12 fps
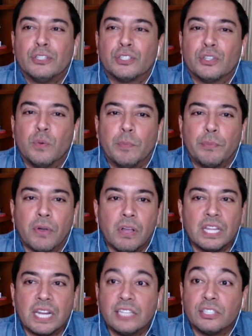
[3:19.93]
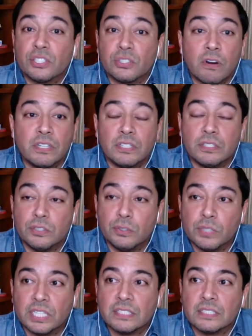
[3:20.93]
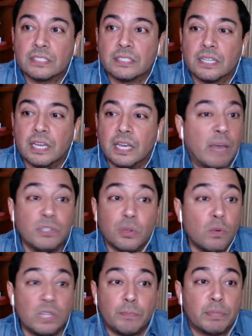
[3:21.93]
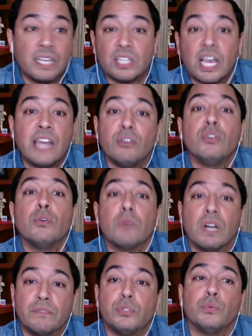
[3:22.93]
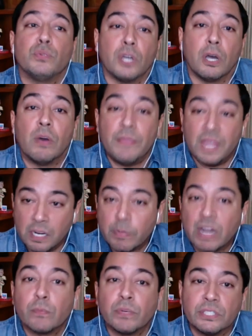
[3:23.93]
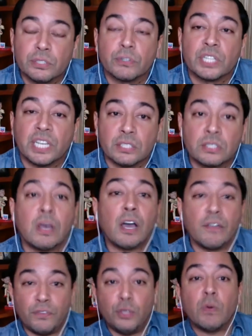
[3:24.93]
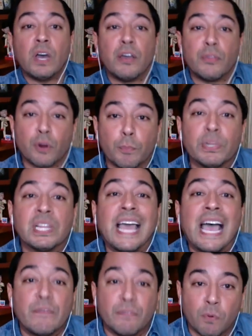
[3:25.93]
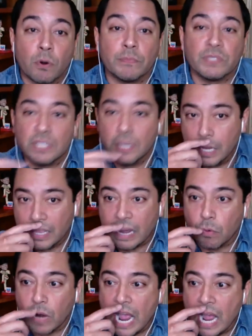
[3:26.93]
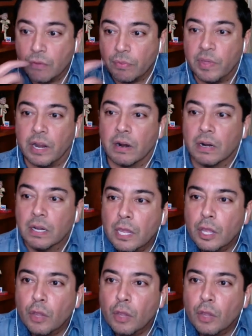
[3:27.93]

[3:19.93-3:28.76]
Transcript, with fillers: So when Paul and I started to do this, that was the only place I knew of to go. And then in my research, I saw a few other platforms that were out there.